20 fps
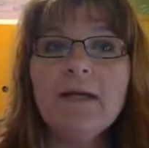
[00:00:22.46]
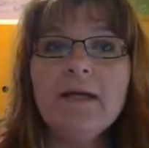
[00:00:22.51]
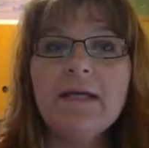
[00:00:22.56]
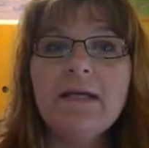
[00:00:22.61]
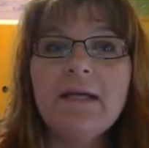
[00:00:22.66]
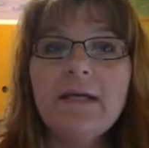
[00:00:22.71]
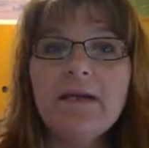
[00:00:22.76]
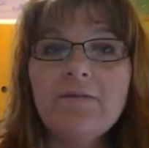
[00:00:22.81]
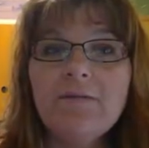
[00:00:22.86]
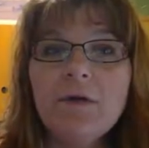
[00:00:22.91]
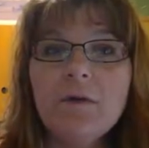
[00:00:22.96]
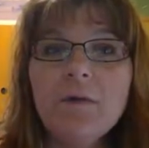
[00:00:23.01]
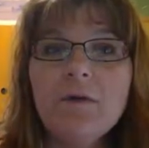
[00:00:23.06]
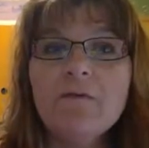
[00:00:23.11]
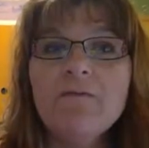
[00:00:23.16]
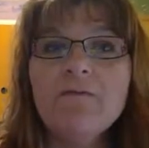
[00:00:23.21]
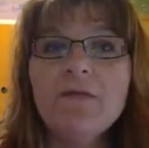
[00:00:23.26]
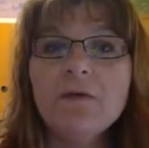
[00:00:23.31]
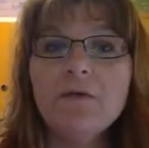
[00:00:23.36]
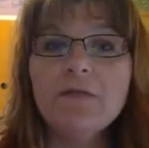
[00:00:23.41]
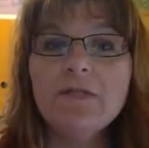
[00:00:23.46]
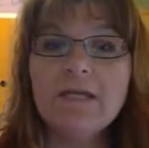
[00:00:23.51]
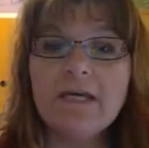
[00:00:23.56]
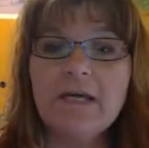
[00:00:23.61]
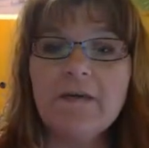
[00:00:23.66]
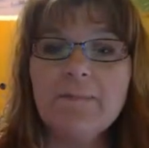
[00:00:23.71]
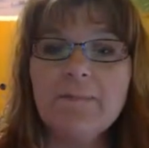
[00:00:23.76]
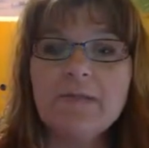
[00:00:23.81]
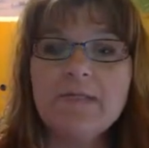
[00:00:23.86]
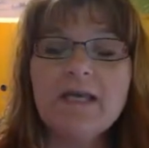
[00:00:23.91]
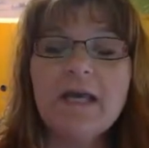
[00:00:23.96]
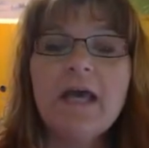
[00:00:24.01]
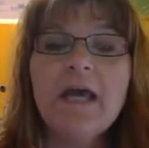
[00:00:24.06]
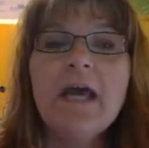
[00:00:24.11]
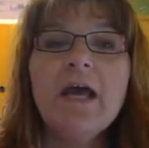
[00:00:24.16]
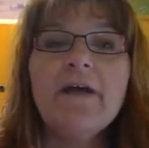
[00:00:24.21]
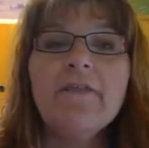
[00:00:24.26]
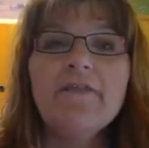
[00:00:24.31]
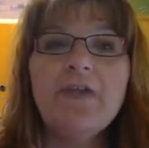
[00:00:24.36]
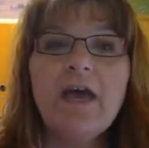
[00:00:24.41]
give you a few tips
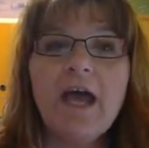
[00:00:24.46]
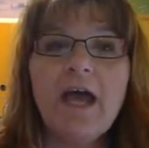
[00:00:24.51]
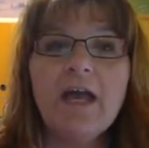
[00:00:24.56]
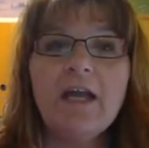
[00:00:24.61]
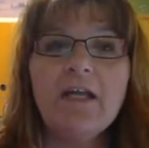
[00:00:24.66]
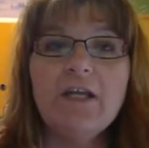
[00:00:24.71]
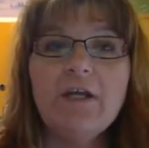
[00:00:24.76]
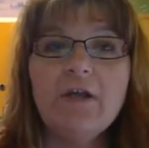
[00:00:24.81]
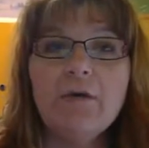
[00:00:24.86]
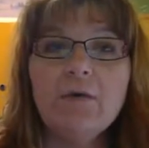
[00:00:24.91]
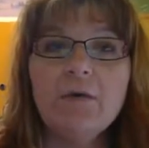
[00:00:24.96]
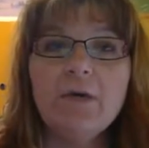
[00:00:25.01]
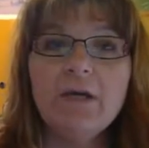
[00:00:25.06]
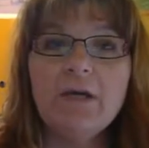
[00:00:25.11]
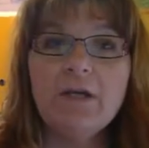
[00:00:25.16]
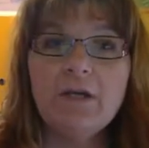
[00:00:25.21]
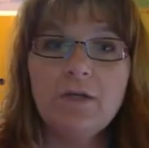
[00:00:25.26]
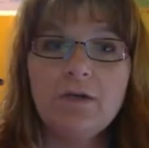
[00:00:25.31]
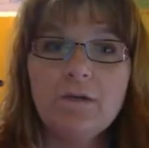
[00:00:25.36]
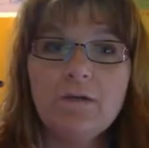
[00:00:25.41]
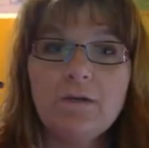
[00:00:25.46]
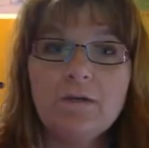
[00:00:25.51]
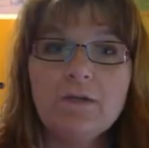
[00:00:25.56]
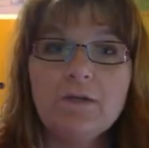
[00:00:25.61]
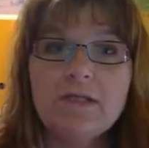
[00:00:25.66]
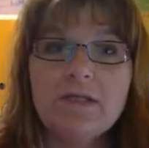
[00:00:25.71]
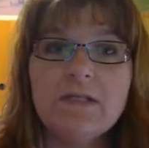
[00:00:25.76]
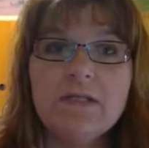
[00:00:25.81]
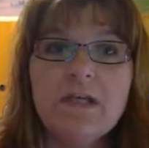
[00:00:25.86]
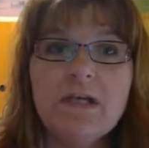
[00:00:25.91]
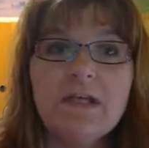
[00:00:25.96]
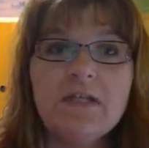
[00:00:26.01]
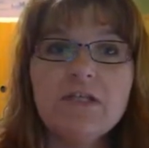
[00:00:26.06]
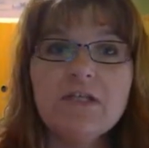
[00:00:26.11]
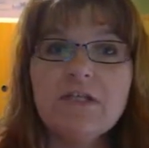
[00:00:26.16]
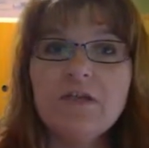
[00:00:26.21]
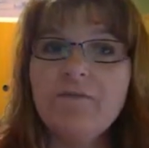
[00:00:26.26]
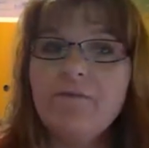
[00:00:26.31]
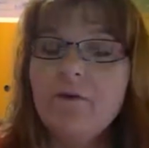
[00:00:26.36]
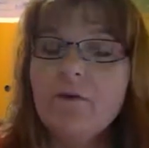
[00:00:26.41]
that you can use in
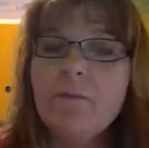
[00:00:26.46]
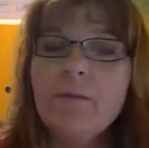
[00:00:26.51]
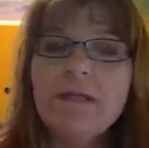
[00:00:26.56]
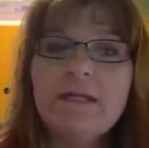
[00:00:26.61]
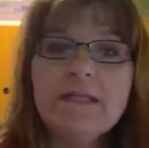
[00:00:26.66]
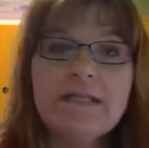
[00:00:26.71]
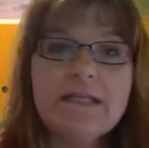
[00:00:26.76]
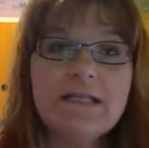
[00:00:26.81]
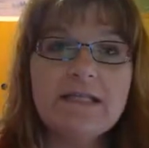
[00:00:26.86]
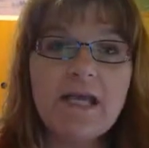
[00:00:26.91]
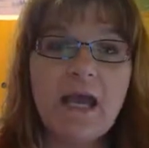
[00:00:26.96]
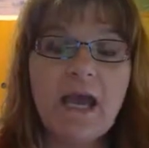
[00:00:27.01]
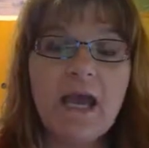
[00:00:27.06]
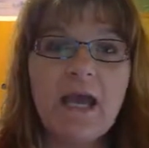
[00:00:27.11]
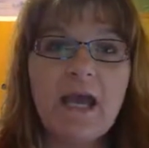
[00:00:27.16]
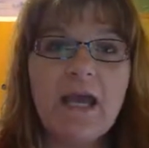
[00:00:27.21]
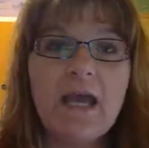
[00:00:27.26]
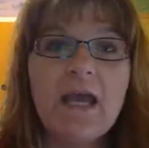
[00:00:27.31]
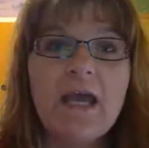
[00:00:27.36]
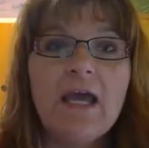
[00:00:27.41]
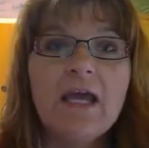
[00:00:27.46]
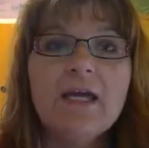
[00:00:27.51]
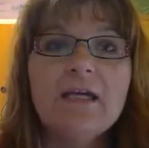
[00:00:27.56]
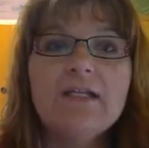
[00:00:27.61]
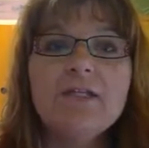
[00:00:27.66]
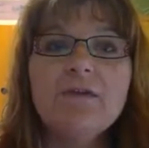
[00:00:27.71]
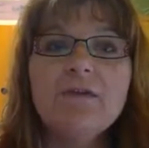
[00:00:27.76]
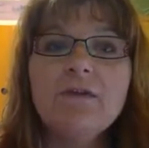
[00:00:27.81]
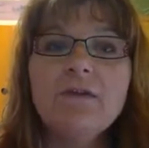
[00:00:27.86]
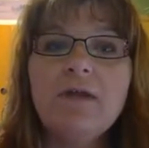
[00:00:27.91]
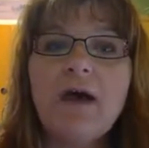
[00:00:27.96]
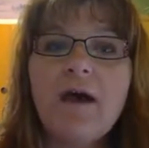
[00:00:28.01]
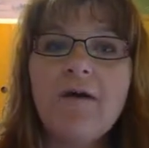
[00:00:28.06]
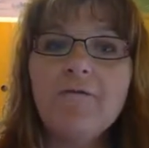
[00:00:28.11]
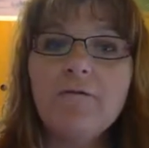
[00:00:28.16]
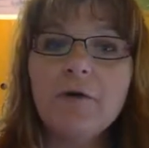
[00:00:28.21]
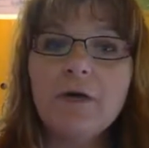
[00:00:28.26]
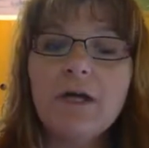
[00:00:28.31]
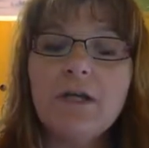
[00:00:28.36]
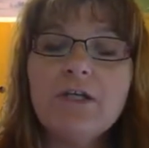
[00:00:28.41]
just a few minutes a day to
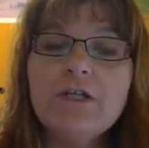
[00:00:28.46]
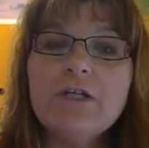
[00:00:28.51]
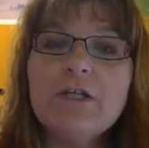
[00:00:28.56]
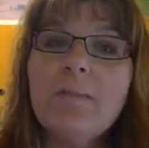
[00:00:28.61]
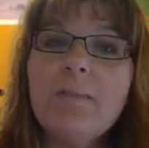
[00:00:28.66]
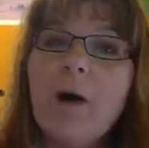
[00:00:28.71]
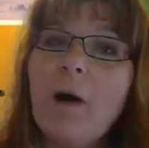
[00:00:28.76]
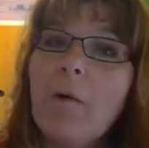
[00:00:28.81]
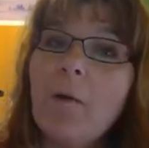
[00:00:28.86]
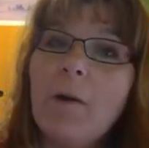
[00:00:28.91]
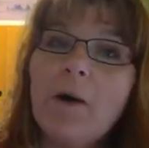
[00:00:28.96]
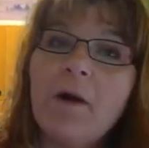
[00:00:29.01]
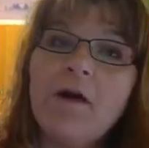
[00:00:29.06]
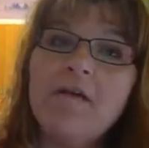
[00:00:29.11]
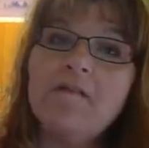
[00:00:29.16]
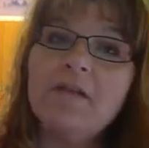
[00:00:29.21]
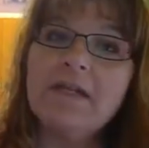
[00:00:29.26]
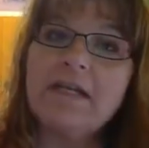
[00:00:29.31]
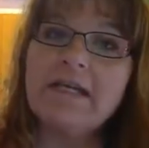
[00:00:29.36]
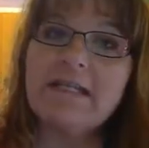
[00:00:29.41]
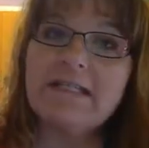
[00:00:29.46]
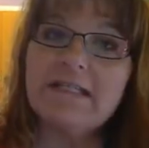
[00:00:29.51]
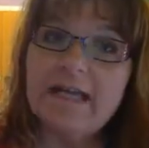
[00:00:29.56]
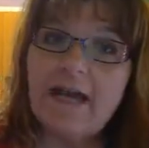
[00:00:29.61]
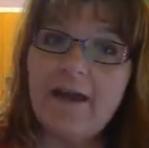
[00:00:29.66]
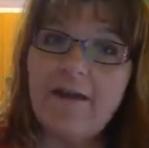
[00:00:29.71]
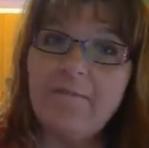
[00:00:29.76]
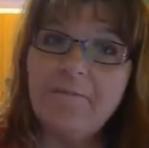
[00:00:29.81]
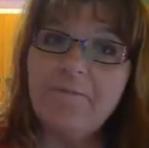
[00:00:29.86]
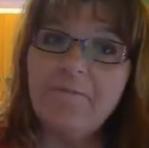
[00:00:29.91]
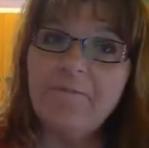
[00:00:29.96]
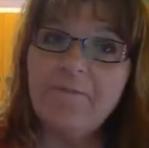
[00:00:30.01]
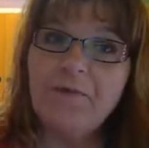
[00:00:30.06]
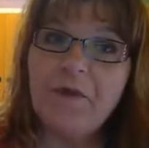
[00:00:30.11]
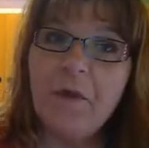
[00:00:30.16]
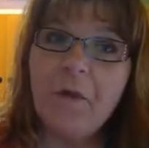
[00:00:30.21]
leverage the power of LinkedIn.